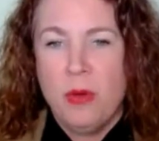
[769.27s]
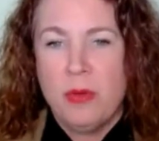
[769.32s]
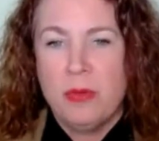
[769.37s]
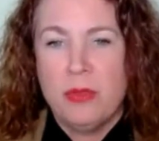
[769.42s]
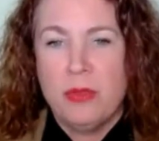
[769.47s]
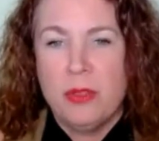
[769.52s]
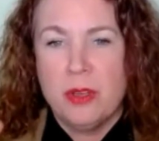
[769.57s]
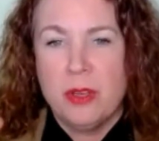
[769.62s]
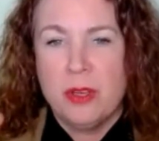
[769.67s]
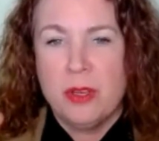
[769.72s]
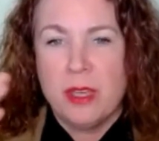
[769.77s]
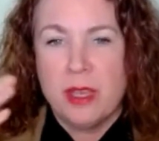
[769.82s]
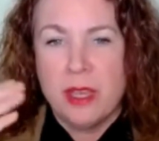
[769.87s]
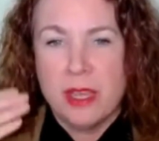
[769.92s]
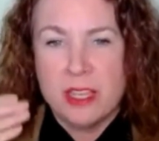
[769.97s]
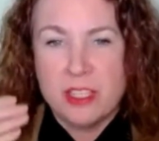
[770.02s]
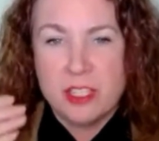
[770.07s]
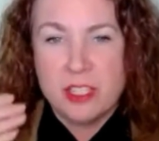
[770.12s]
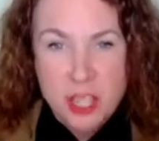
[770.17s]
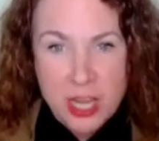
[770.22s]
the
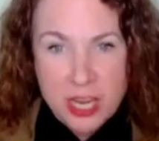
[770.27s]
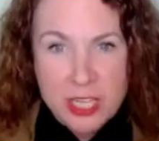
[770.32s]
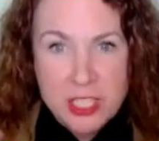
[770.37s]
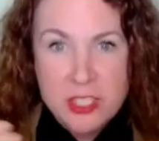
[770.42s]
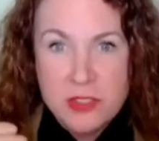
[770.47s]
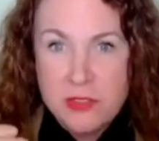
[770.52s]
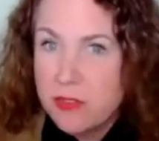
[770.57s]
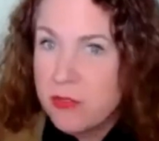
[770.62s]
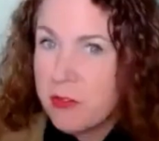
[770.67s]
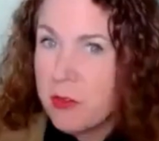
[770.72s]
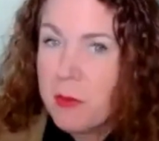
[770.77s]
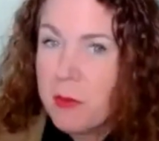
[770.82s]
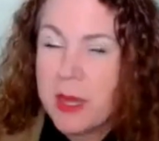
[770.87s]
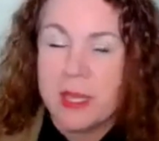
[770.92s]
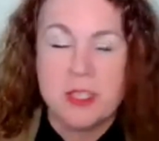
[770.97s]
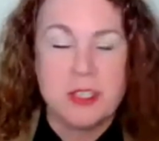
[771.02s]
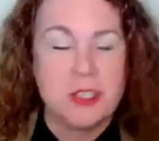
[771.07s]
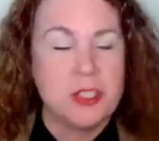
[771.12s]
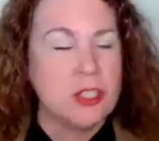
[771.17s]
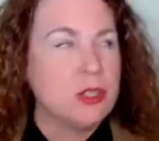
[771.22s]
exchange of
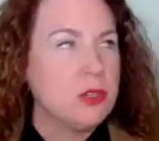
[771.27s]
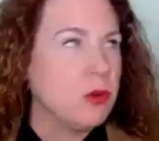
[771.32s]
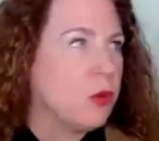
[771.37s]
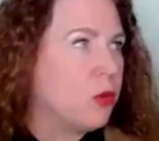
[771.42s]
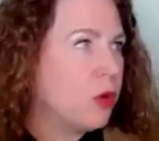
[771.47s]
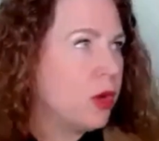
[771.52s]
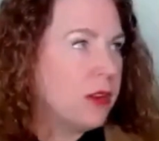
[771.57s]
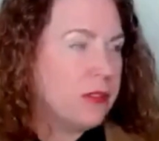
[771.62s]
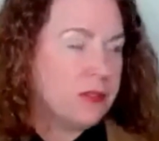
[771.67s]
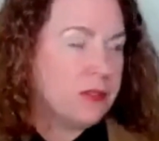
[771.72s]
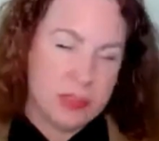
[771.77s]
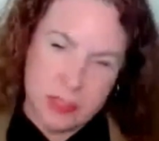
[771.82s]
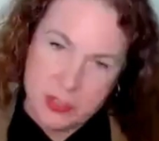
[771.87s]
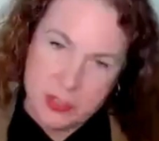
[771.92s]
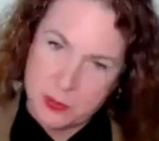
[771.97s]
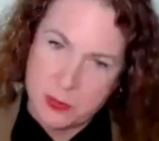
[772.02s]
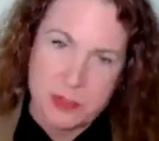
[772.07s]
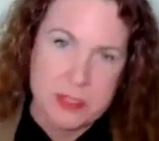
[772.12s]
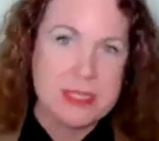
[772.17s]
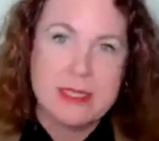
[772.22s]
information, or if
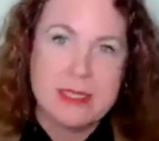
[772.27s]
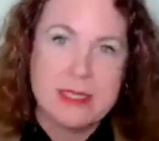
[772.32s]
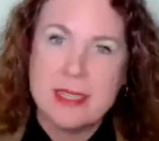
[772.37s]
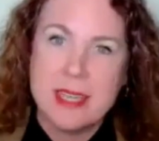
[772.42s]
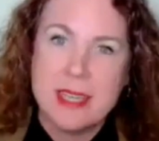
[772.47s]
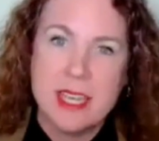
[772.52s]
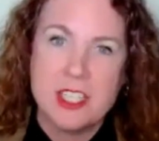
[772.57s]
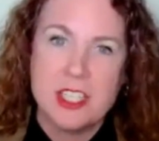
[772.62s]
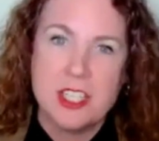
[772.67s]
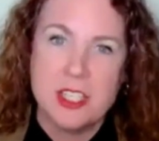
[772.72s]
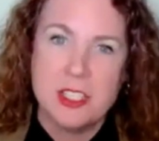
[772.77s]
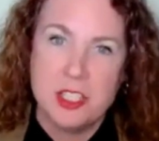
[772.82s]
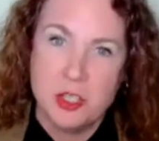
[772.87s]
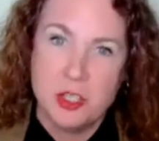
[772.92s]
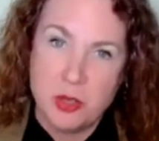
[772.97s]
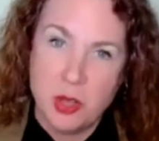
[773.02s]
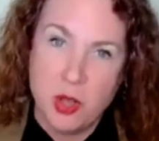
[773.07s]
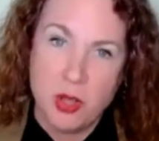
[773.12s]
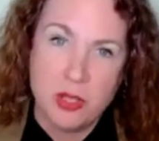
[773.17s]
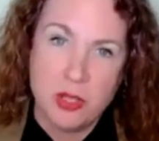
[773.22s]
this was litigation,
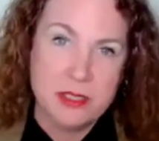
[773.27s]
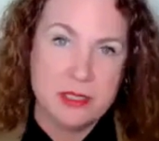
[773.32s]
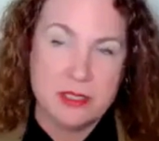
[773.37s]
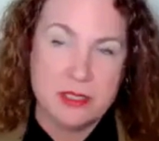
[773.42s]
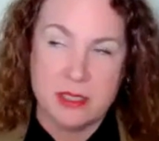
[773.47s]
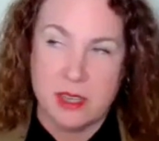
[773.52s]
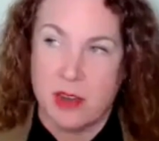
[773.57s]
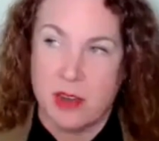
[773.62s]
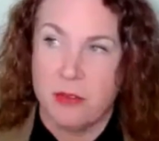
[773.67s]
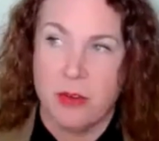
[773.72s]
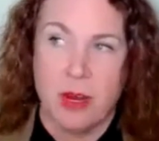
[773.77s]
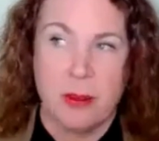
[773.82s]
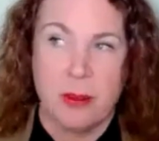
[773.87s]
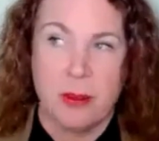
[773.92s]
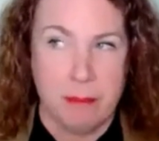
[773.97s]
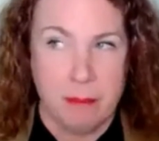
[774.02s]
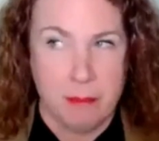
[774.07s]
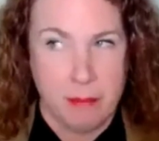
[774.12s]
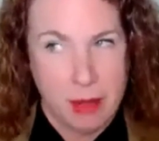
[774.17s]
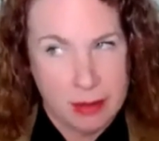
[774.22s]
you call it discovery.
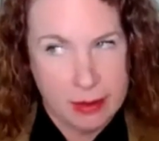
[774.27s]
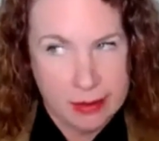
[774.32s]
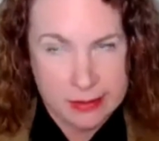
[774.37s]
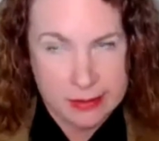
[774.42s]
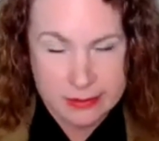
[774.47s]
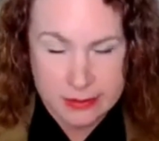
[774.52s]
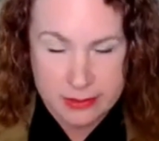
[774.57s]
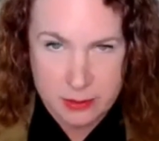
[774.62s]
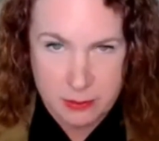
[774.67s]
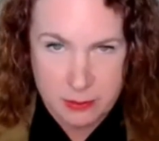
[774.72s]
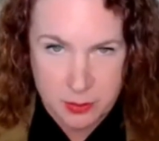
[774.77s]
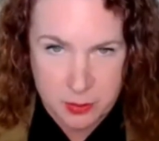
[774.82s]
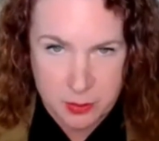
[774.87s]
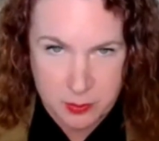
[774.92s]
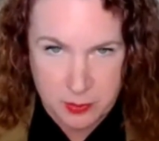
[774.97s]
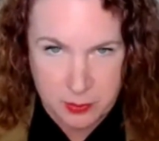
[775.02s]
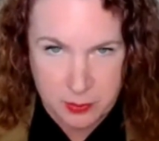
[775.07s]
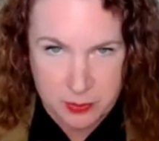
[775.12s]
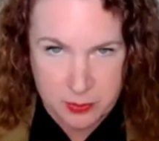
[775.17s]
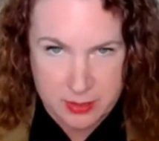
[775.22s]
My guess is most
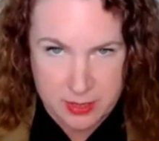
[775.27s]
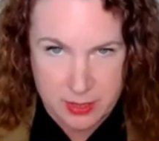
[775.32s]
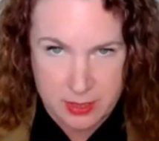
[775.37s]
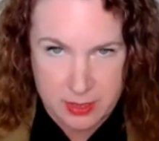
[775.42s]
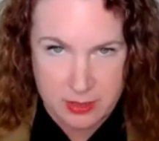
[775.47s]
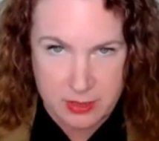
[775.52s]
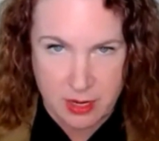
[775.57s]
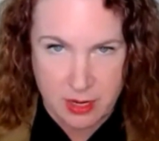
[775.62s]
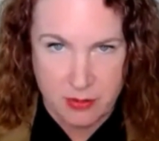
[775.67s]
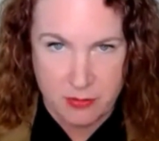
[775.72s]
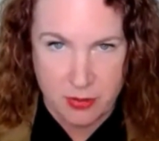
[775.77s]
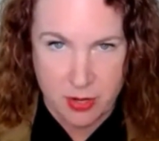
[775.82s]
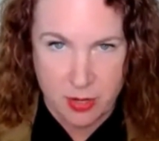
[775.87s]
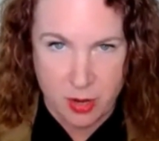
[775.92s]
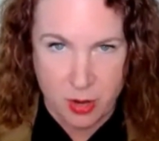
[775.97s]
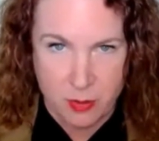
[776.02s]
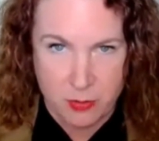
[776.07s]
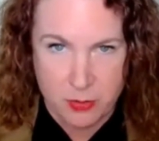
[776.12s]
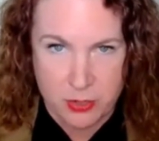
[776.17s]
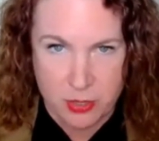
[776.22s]
people say discovery in
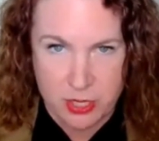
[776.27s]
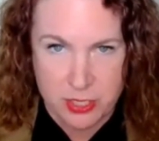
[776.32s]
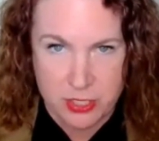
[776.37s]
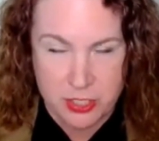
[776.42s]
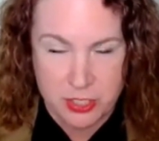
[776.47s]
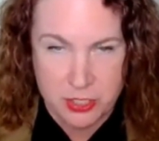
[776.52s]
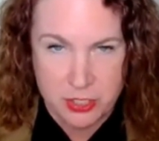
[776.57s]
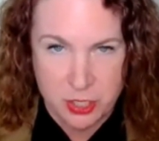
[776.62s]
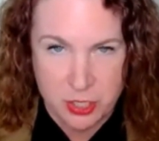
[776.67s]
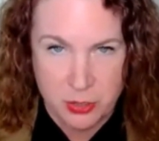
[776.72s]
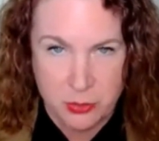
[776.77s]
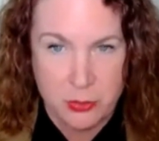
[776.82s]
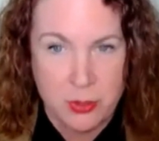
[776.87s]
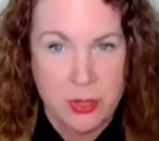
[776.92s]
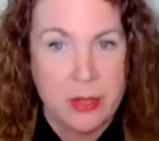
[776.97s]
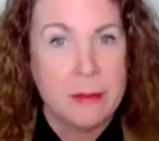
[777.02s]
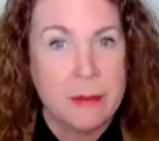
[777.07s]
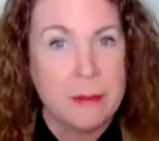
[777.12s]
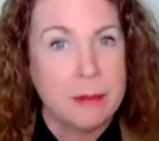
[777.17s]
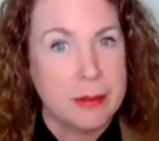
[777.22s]
arbitration too,
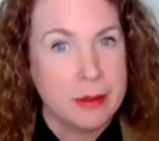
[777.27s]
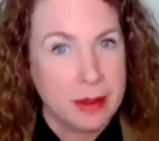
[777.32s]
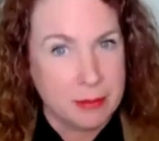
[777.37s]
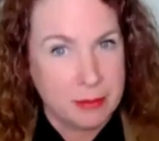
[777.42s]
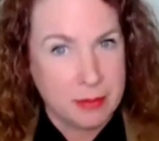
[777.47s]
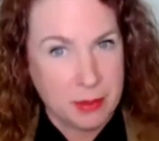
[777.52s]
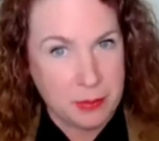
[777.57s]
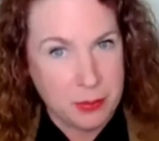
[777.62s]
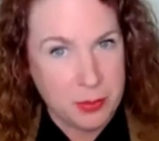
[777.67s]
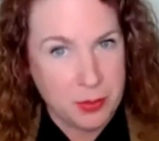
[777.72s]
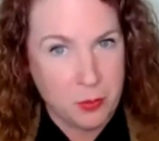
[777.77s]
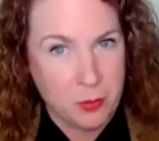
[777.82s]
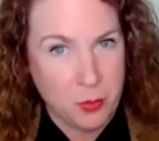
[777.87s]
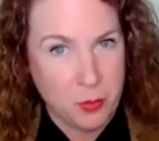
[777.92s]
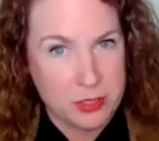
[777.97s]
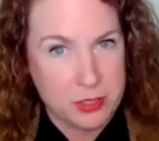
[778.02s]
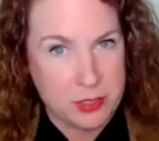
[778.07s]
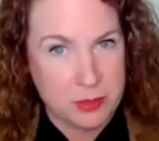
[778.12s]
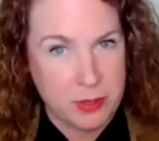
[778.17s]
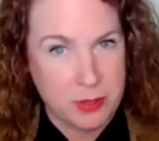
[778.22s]
but I'm not putting
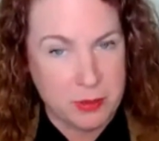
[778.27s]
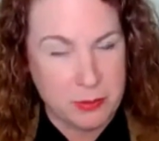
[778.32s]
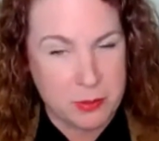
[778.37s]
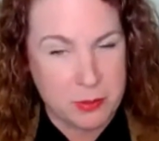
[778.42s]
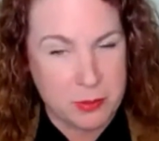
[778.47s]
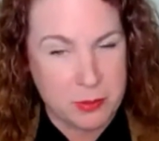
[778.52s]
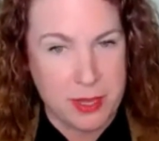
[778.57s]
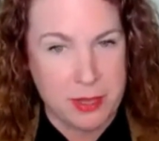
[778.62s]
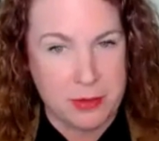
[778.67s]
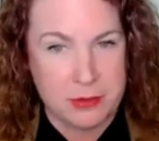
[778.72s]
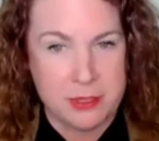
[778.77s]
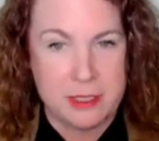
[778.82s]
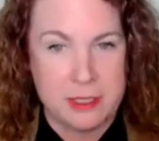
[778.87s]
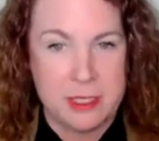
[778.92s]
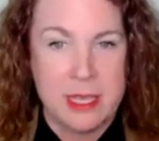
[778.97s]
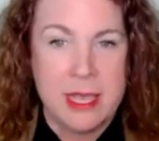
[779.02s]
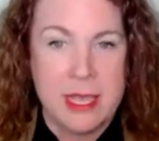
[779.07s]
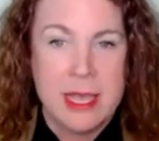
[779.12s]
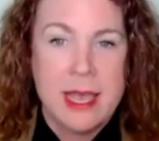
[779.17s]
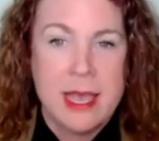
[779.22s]
words in people's mouths.
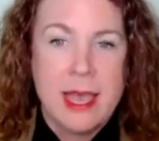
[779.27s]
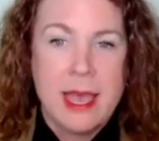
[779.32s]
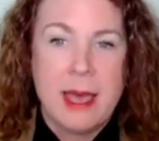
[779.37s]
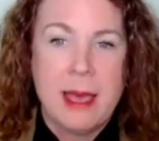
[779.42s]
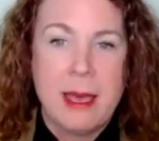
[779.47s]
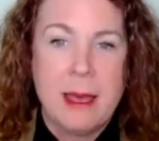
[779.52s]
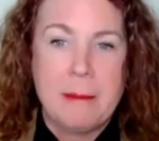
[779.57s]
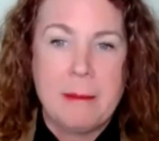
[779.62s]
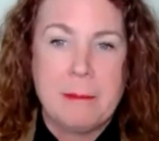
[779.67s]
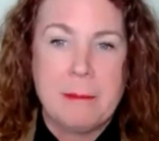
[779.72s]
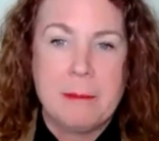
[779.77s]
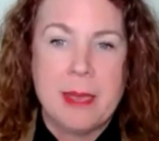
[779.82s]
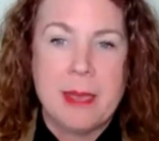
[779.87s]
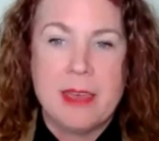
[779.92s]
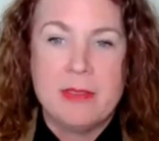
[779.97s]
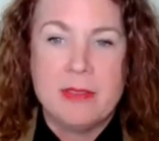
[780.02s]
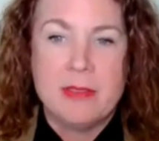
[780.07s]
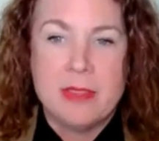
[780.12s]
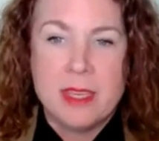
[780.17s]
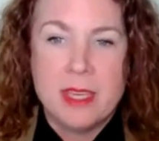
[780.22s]
And
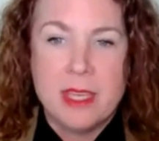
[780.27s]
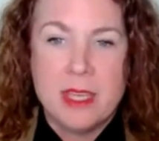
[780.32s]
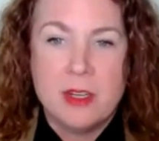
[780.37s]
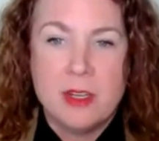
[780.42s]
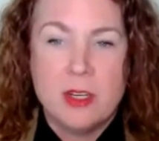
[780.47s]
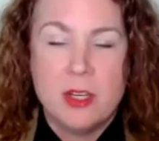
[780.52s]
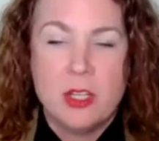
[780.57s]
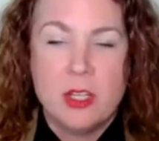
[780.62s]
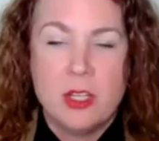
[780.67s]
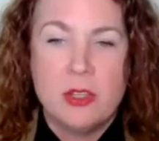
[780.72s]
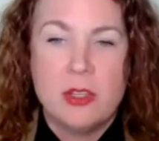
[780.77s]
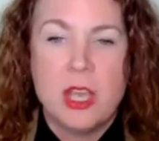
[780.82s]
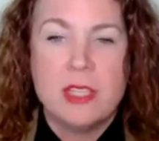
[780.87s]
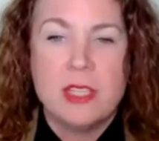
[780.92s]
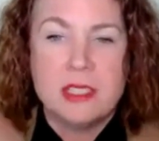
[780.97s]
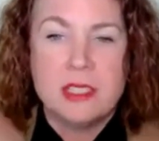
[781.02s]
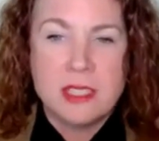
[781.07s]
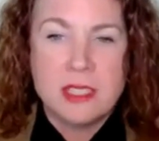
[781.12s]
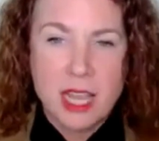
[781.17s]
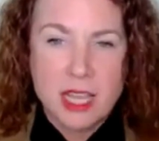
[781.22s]
then a
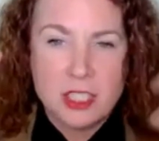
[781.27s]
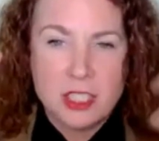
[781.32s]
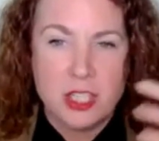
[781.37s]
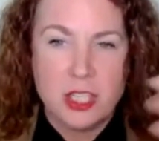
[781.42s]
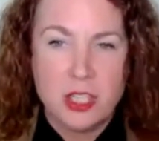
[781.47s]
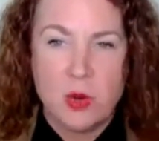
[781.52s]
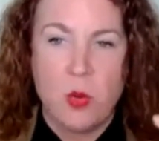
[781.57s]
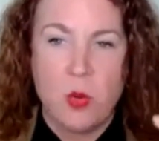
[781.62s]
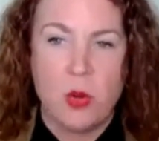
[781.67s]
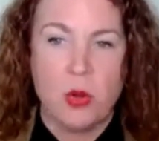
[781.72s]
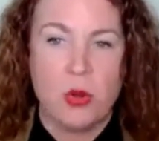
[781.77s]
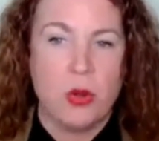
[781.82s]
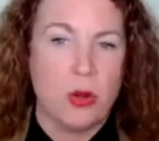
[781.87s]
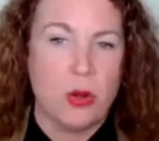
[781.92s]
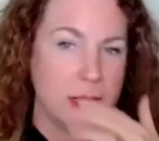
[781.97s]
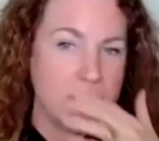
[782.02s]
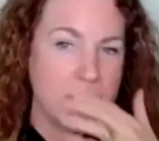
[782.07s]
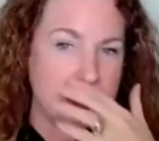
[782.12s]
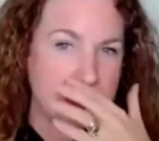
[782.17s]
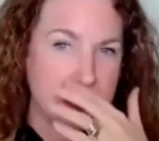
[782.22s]
scheduling
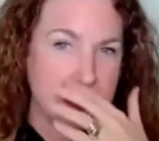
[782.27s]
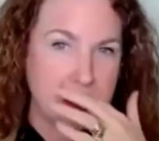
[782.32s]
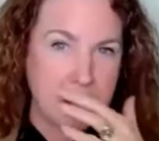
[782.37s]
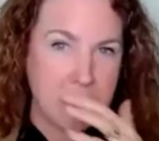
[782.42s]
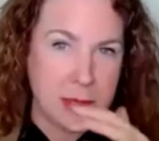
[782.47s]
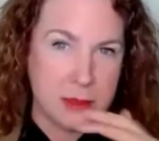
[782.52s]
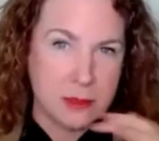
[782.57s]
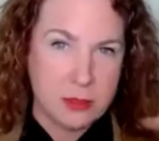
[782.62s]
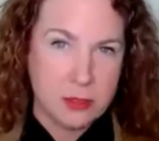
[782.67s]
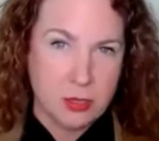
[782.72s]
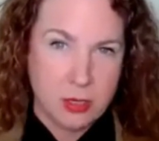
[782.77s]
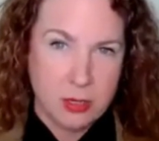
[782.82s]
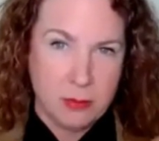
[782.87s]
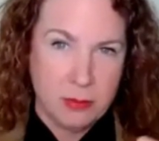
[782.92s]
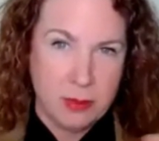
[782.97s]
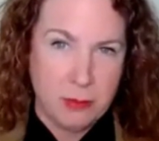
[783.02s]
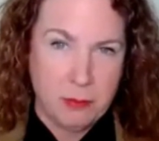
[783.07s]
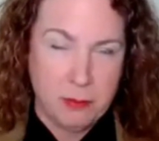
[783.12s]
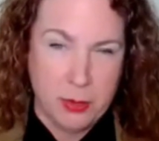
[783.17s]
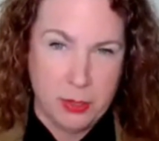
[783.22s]
order is going to
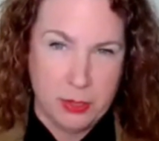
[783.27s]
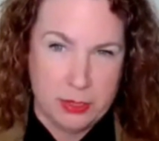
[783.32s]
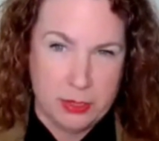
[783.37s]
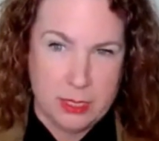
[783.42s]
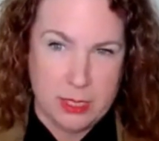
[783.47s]
be put